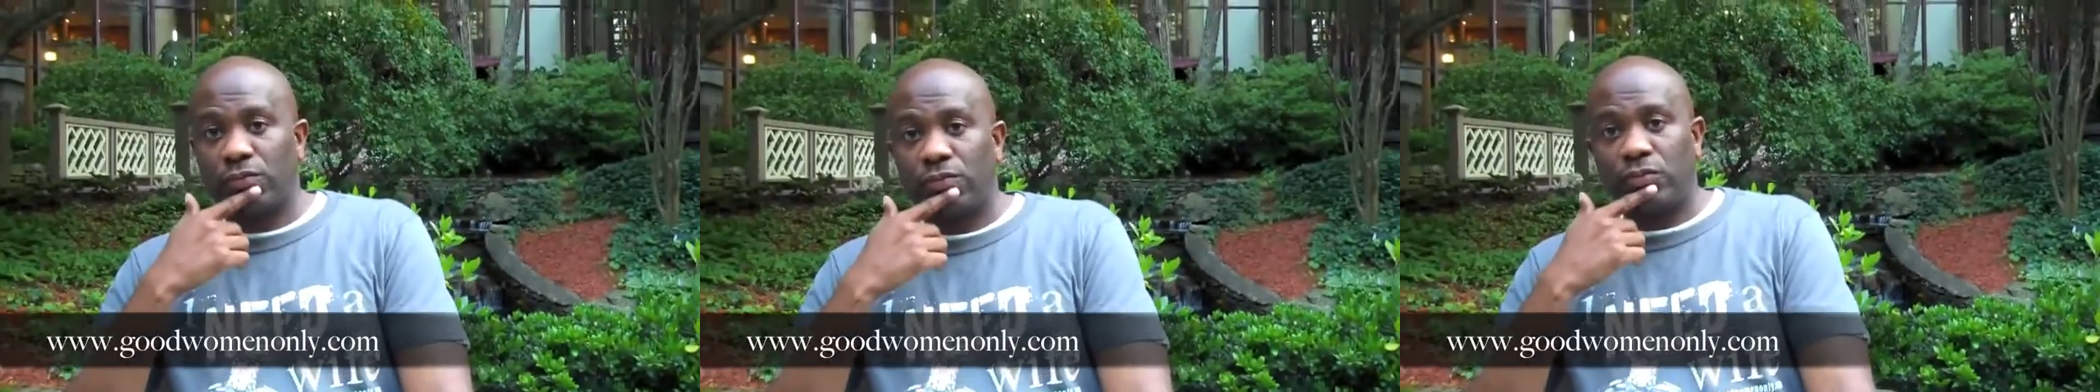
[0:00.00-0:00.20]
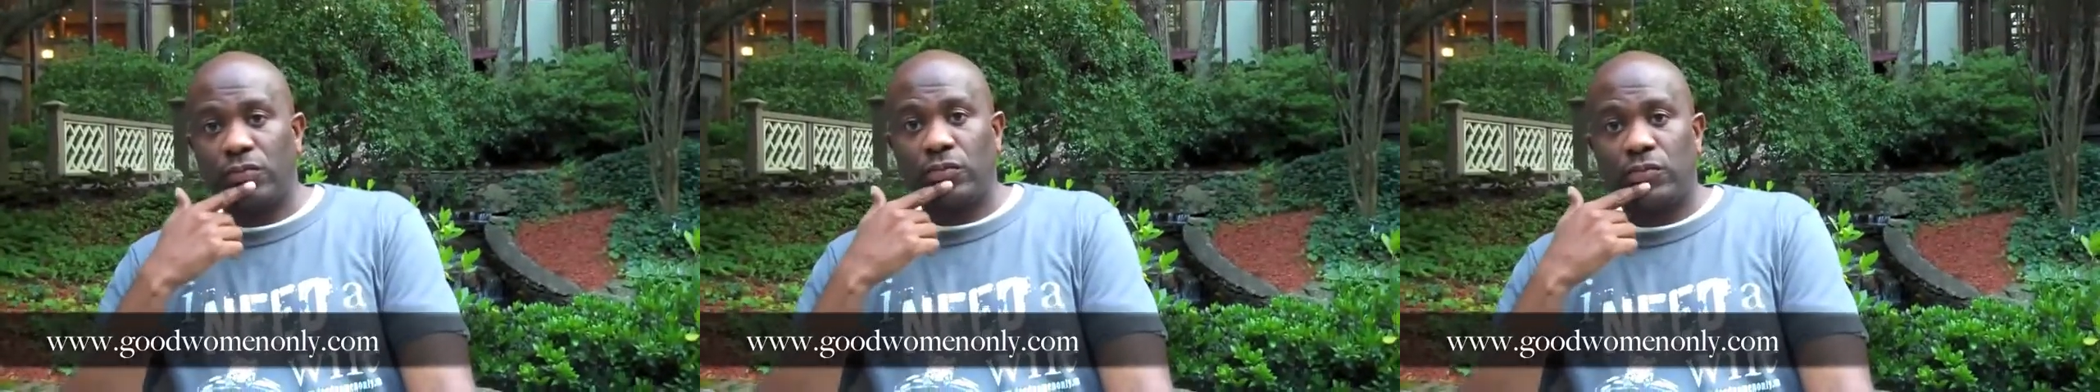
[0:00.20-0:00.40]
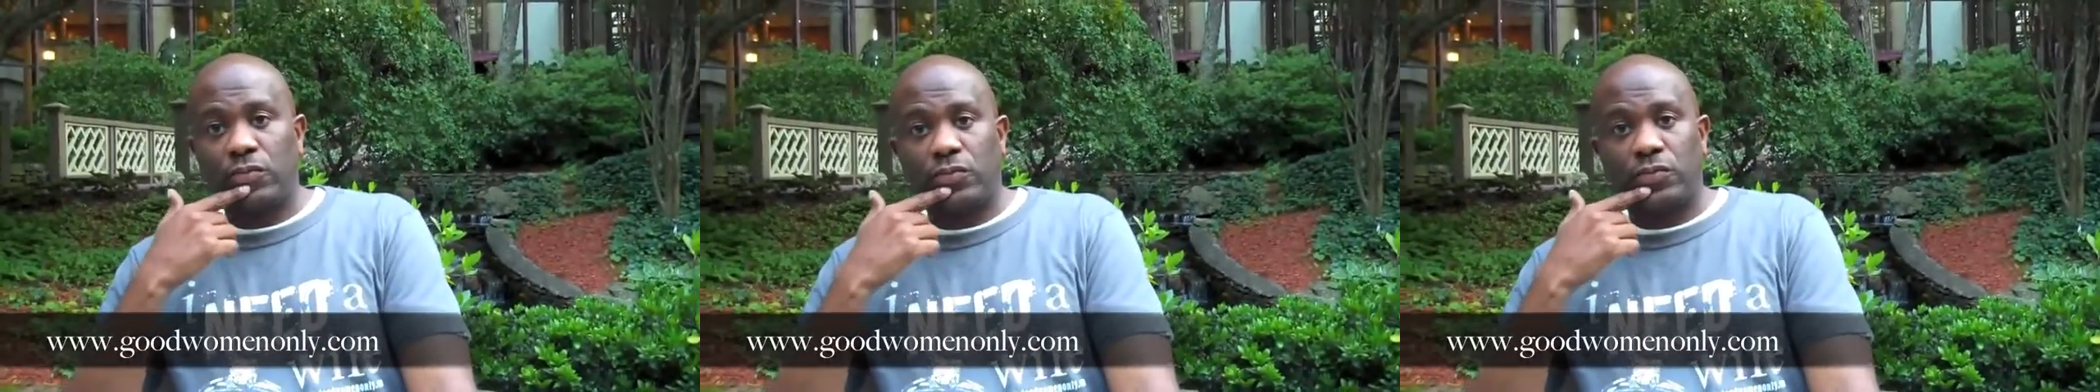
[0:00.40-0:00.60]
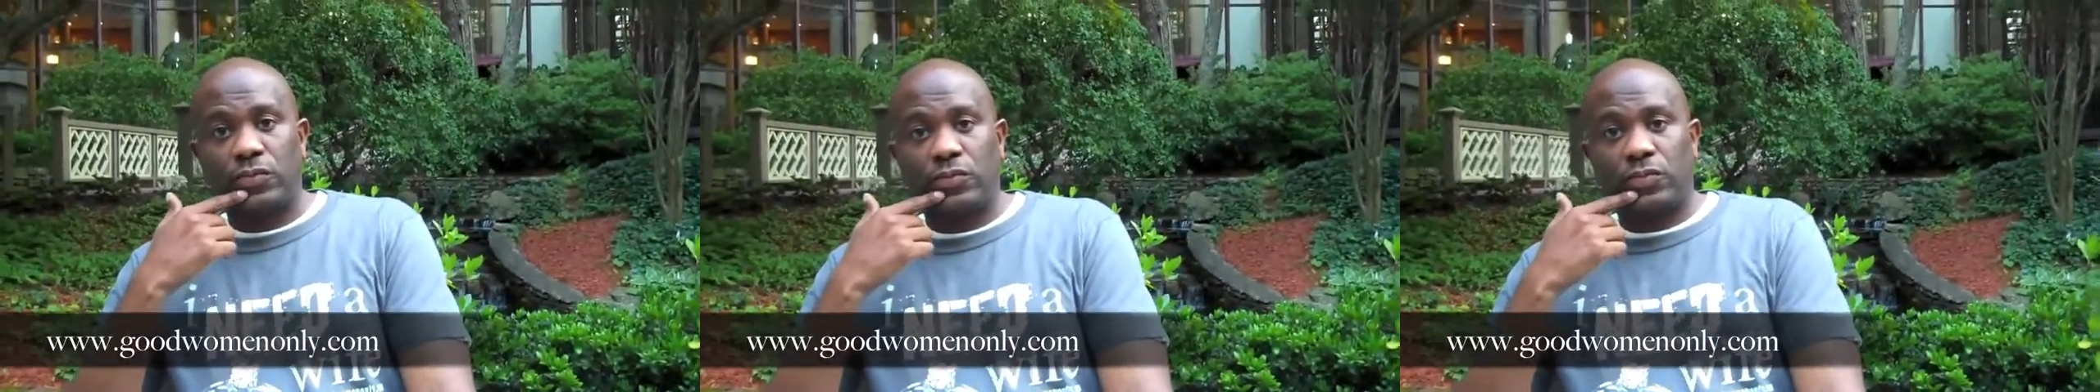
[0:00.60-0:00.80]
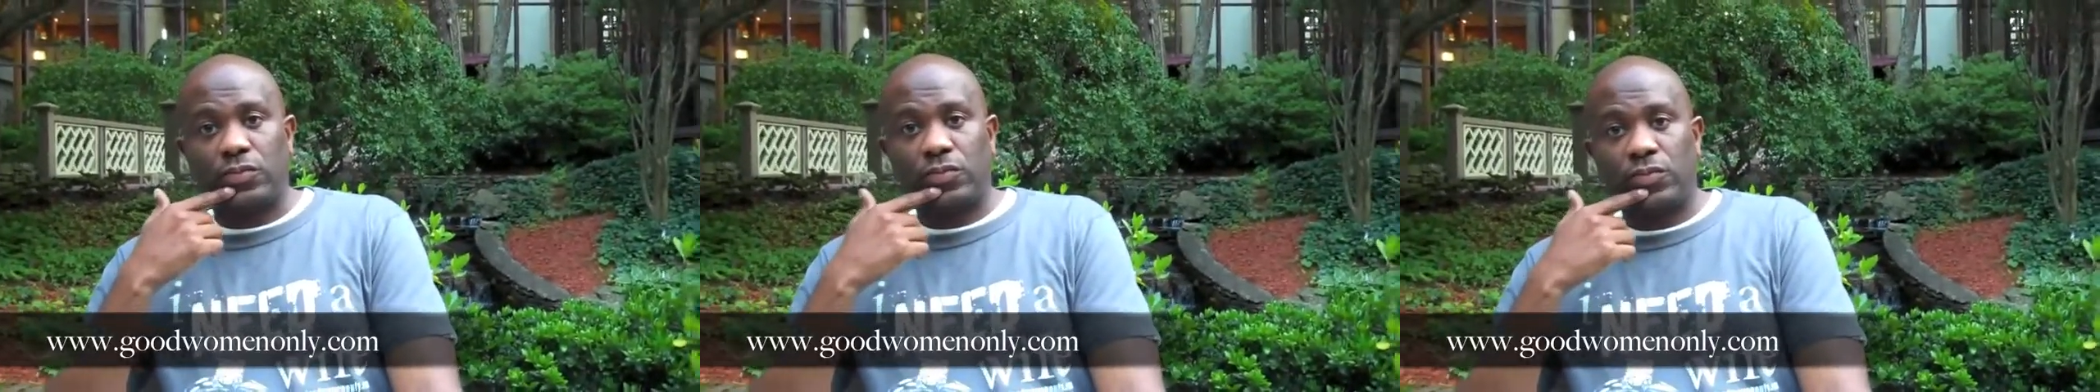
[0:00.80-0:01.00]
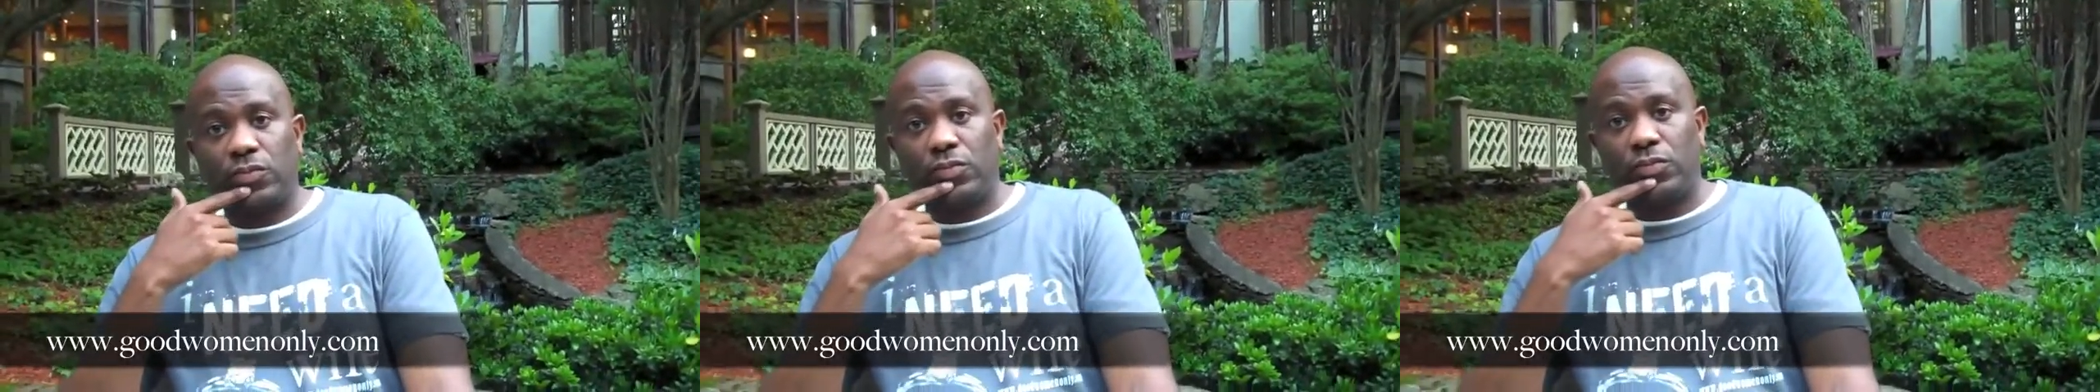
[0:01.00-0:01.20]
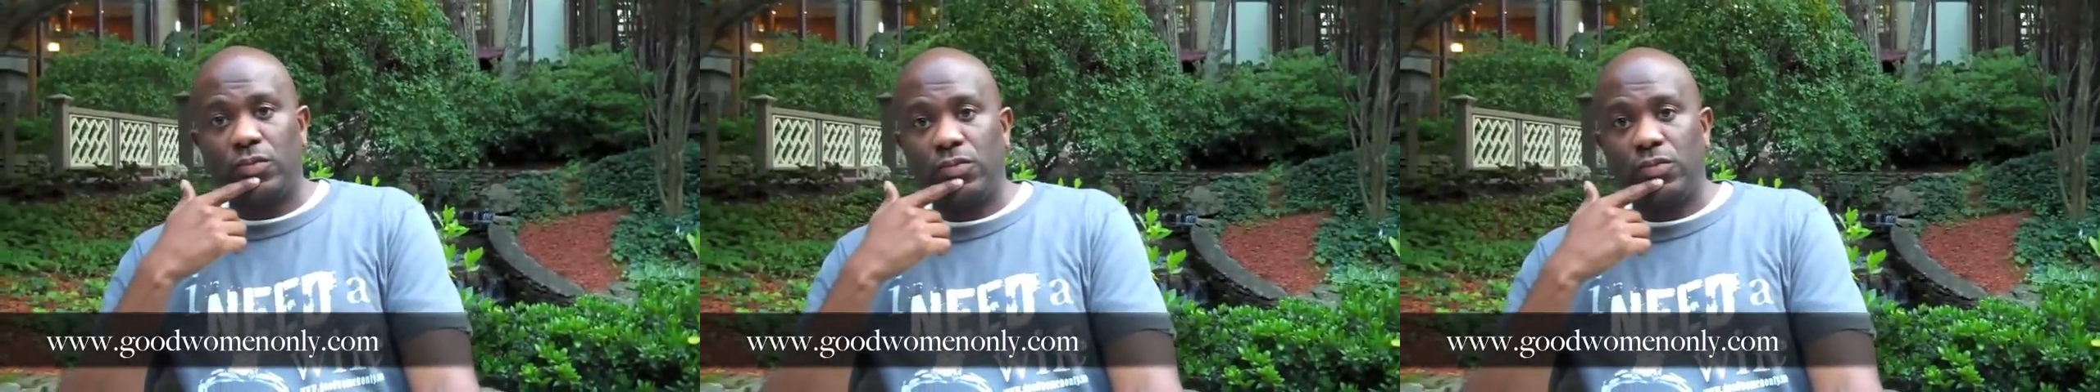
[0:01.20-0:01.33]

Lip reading: What was their comment